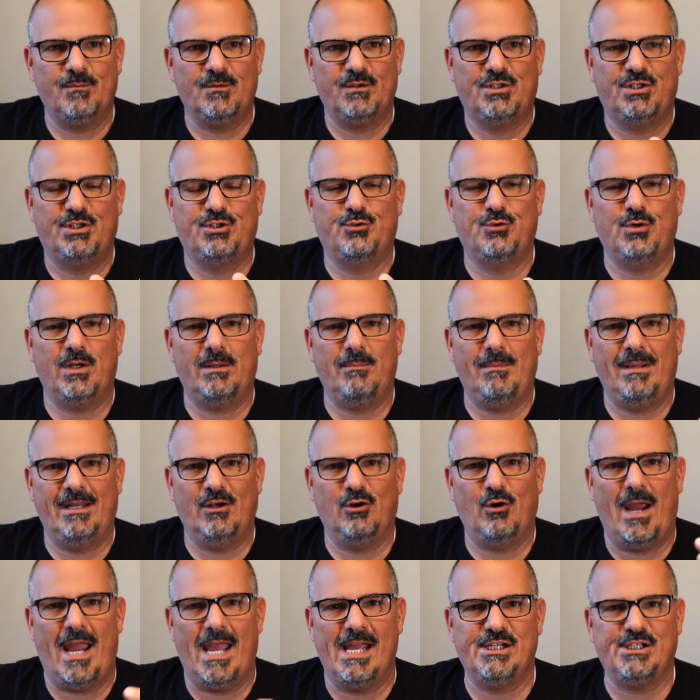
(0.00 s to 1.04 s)
trim in
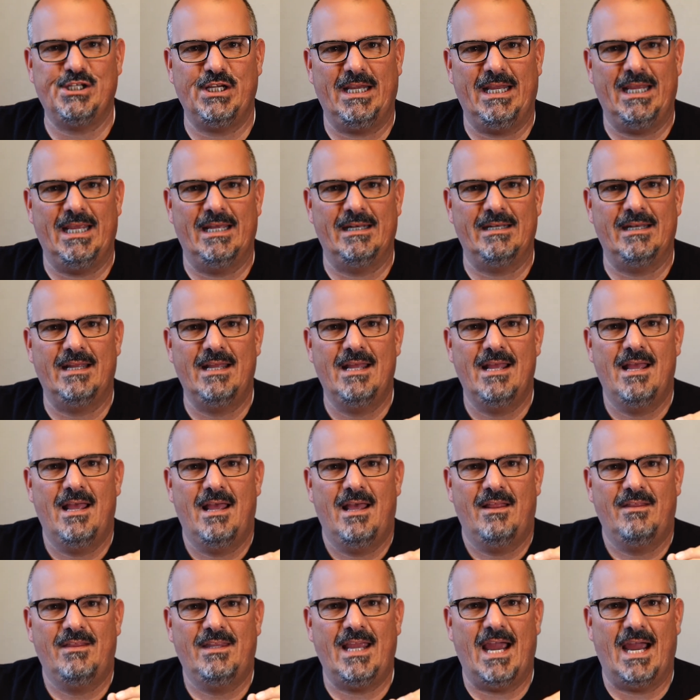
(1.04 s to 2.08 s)
or hedge in
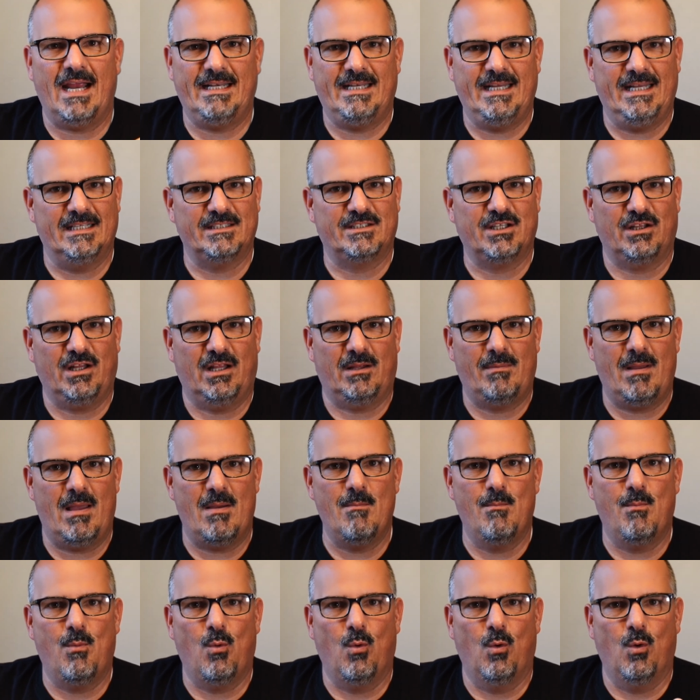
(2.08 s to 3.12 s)
the ideas a little
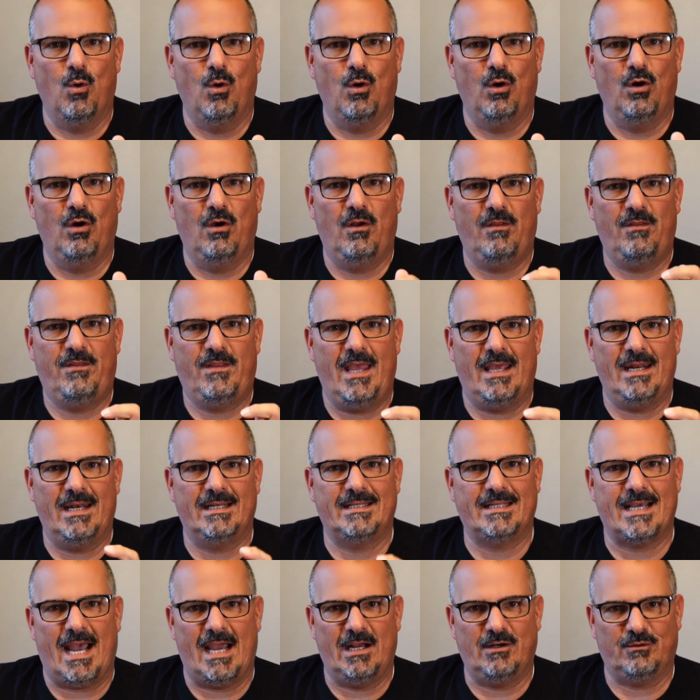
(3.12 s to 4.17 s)
bit more than a
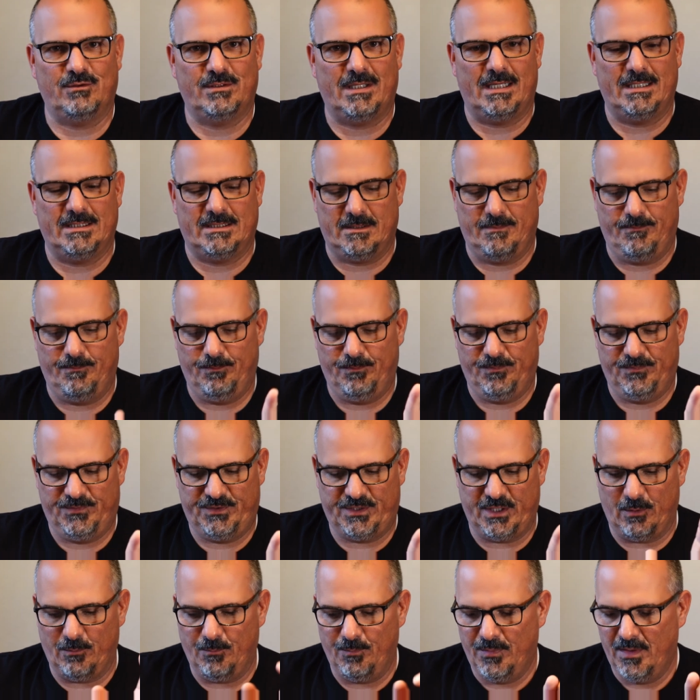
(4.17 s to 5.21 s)
title does.
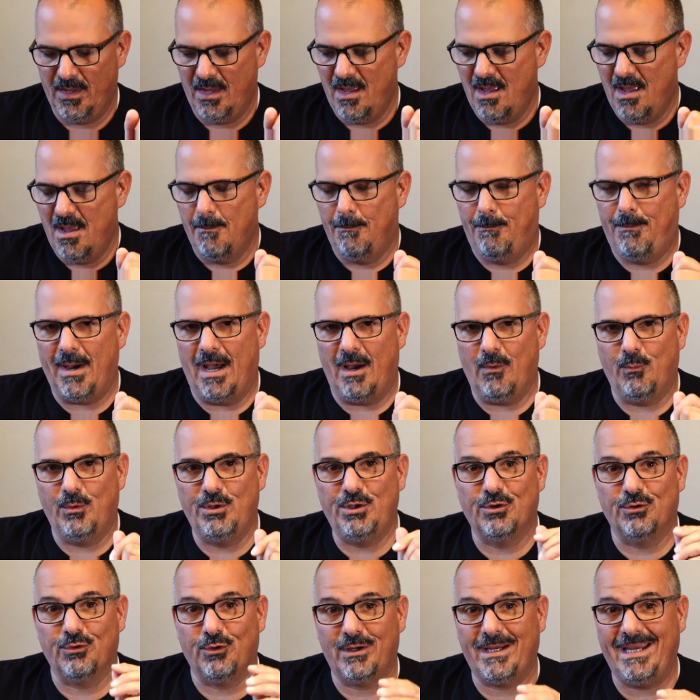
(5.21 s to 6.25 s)
So, but when
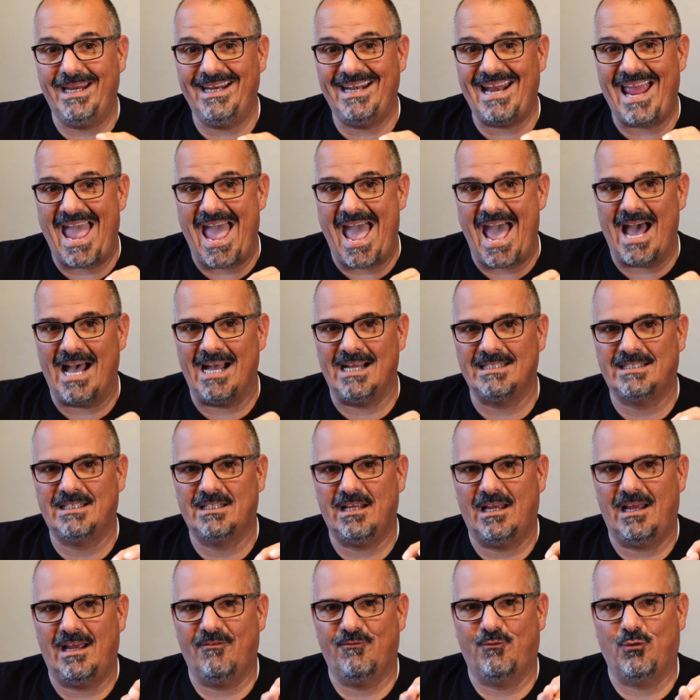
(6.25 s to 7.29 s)
you're looking at
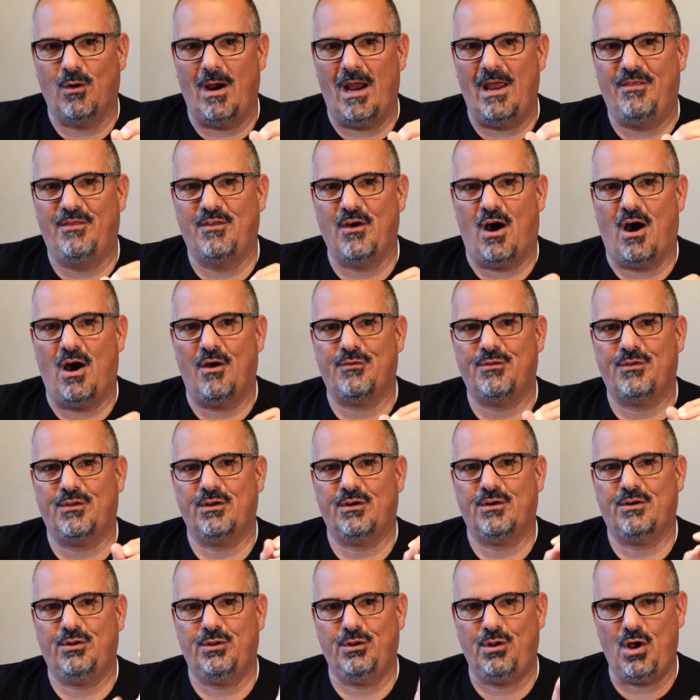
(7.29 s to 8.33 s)
for a
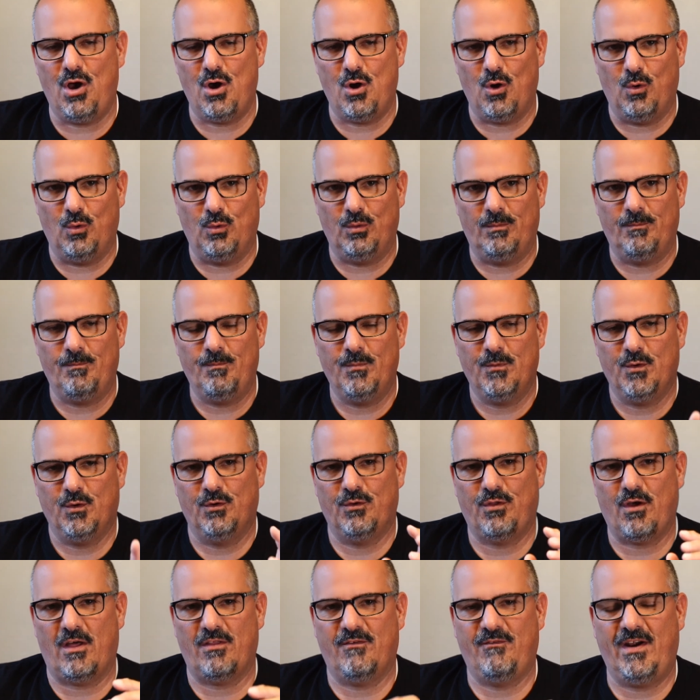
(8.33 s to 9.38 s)
Thoth clone or
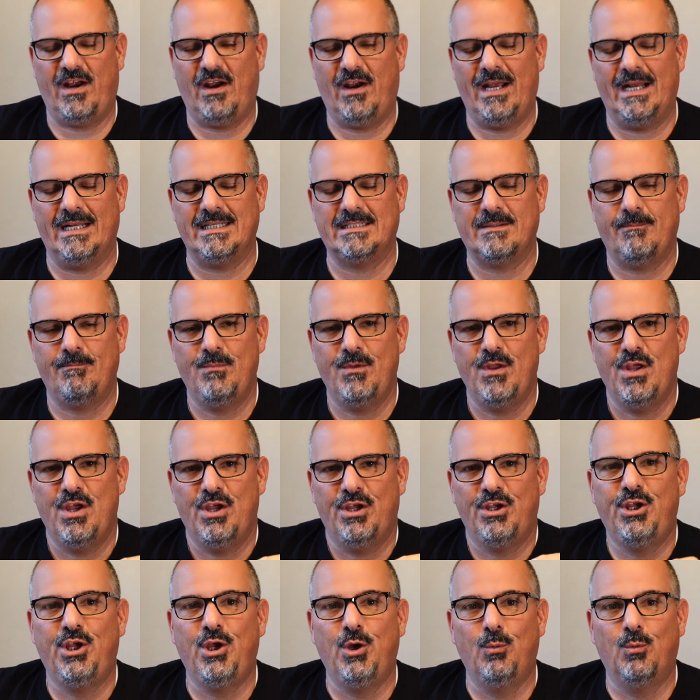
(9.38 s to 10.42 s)
Thoth variant,
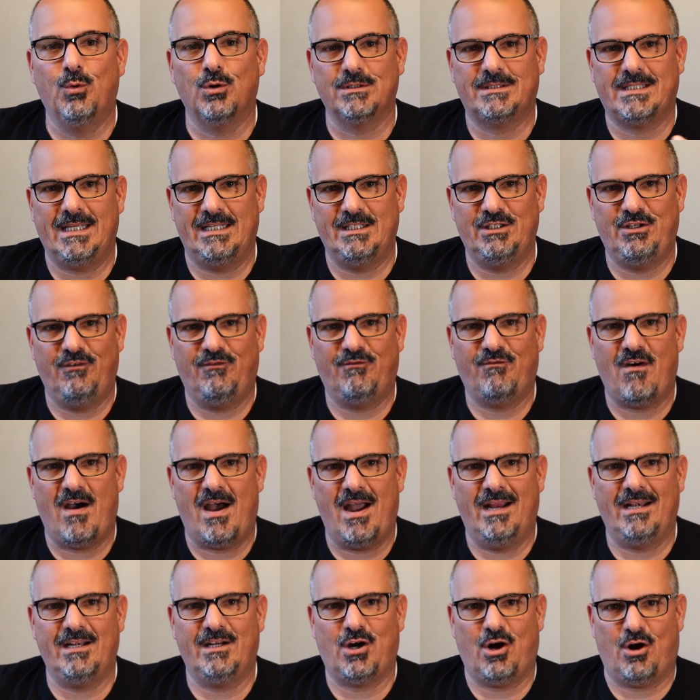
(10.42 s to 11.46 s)
you will tend to
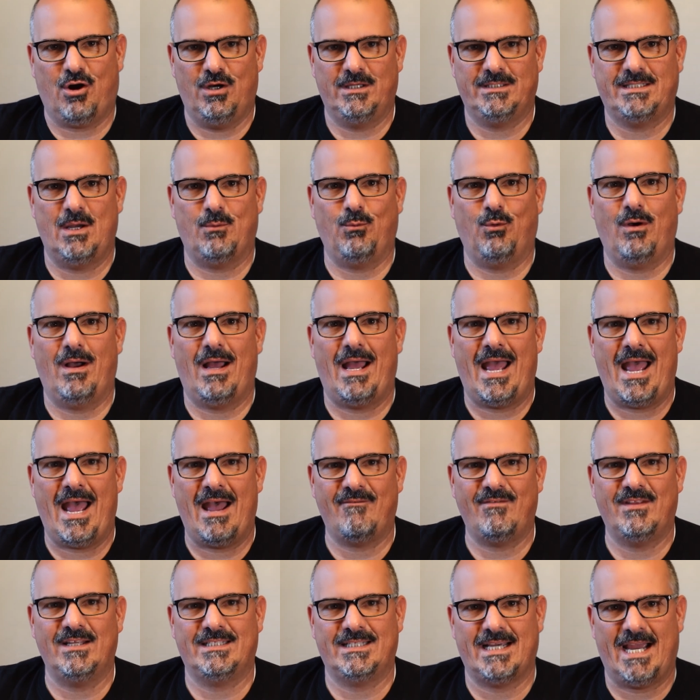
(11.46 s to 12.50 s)
find cards that will
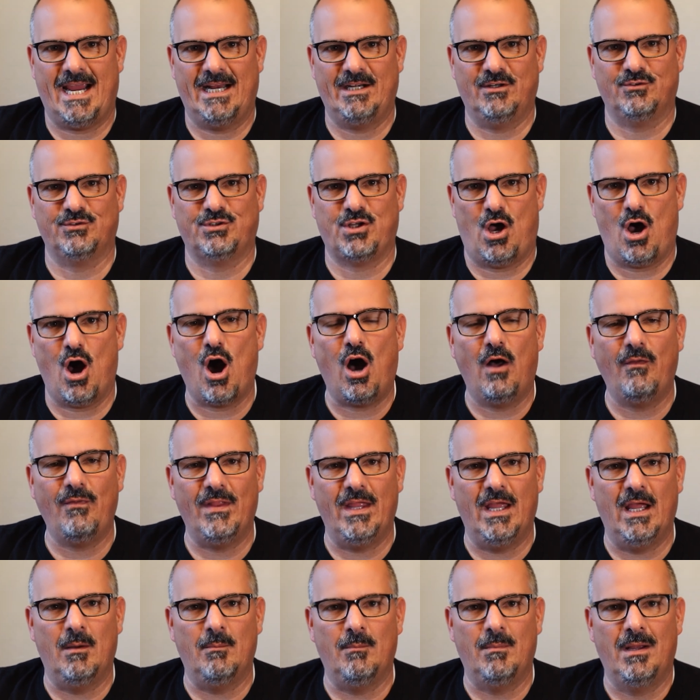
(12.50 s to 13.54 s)
have the titles on
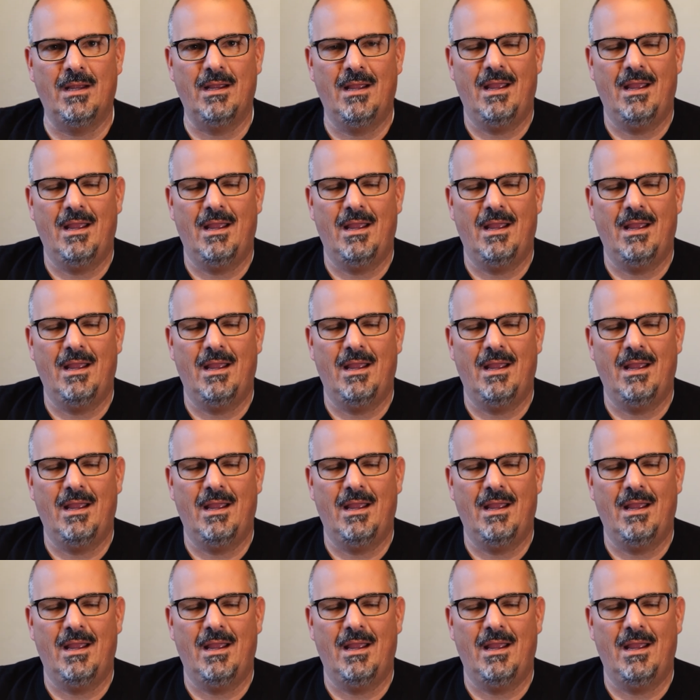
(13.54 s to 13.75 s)
them,